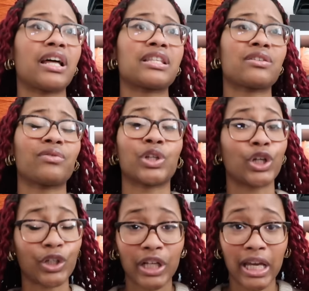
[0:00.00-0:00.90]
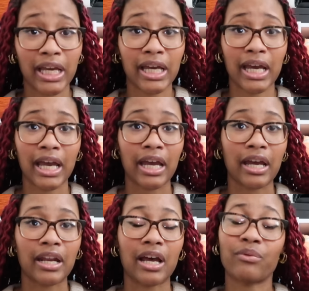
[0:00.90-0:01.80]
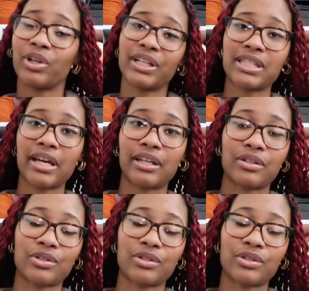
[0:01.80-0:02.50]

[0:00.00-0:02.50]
lots of learning, and I'm very excited.